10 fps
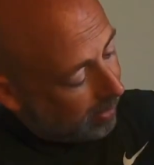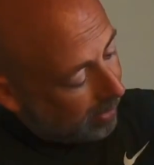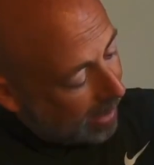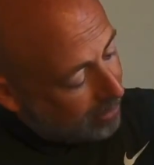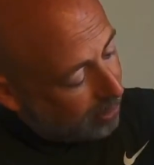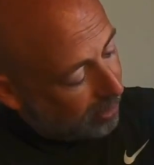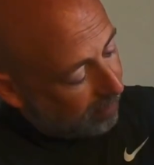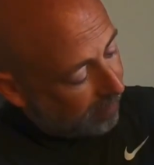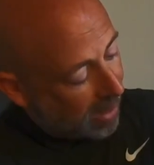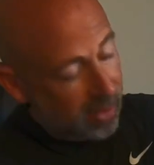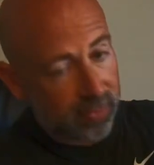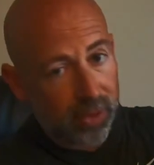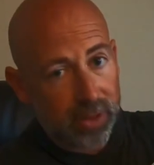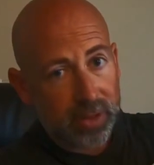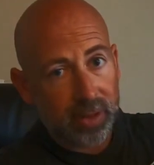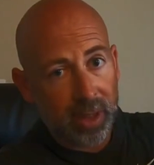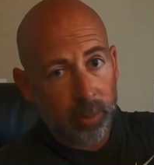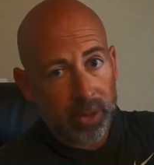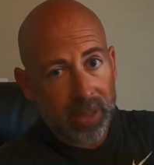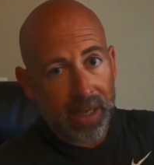Nitrogen, phosphorus, and
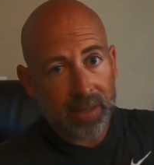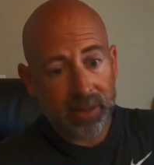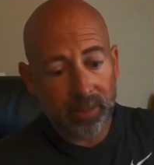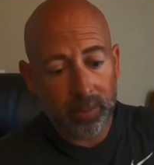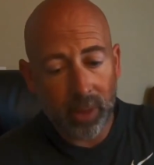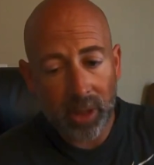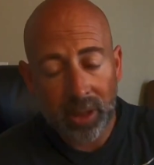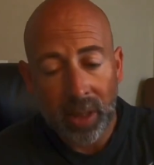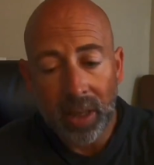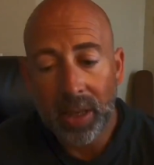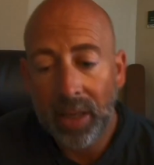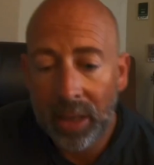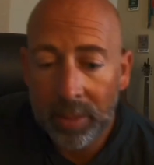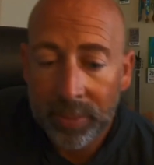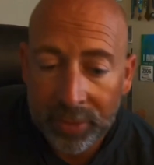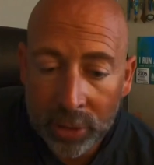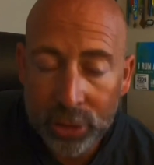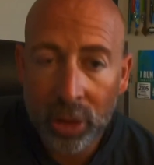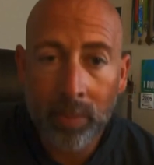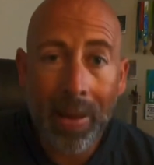potassium, right? Those are
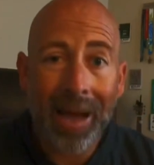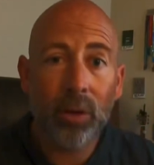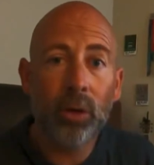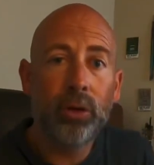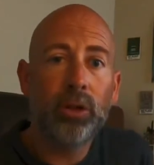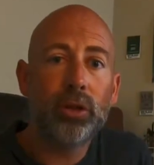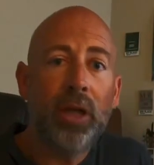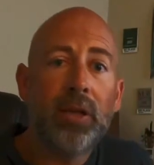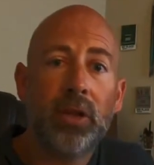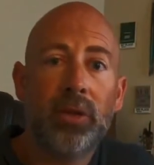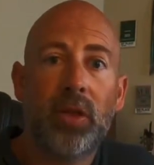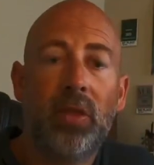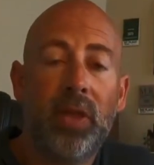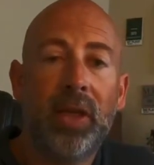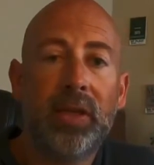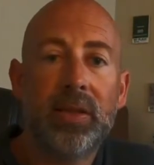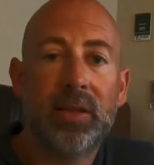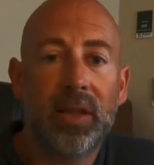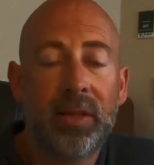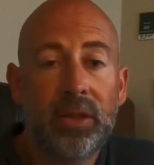your macronutrients. Those are the things
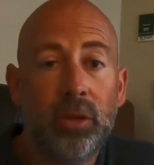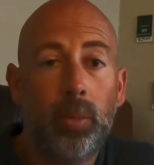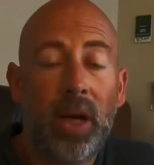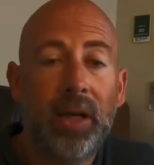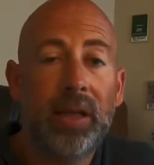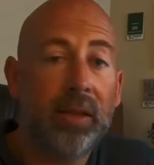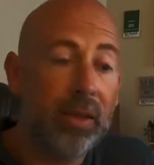that your body,